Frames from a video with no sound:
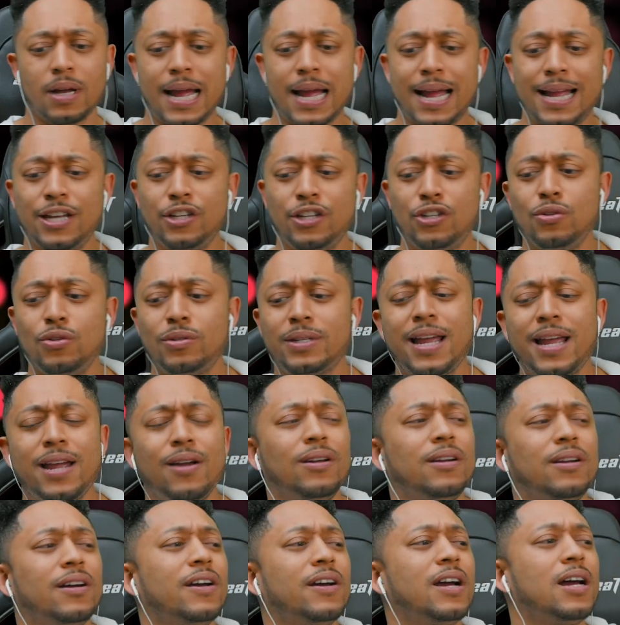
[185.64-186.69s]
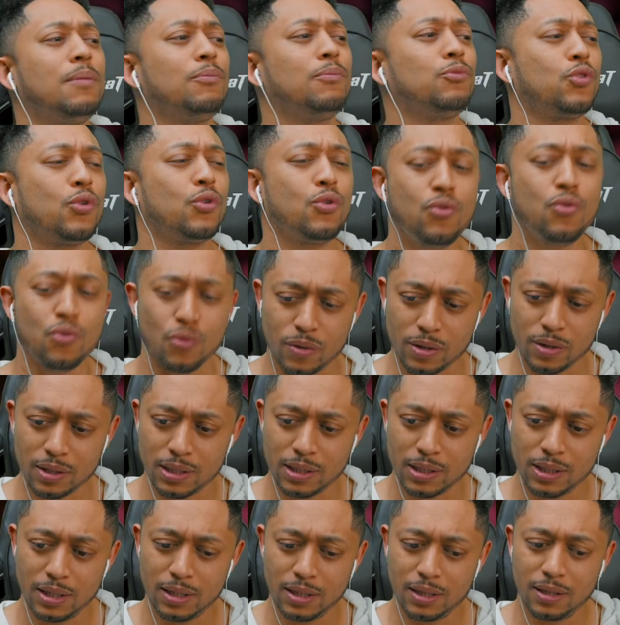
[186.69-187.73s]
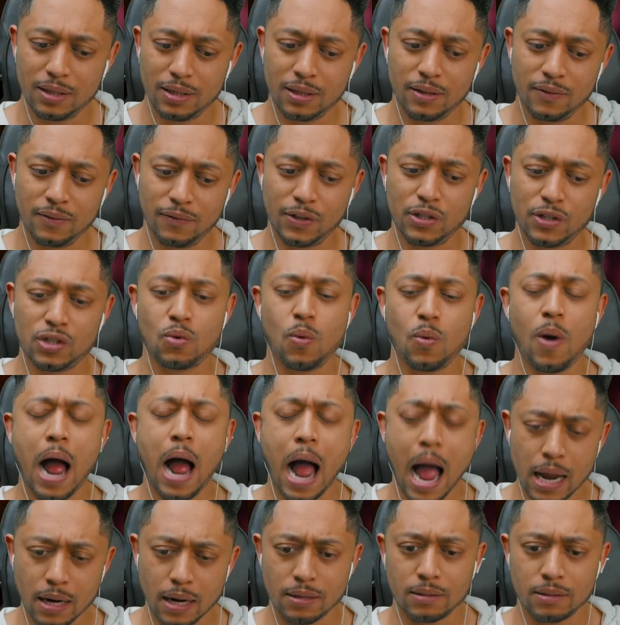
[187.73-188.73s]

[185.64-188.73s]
Is Yusuke gonna come through for the squad?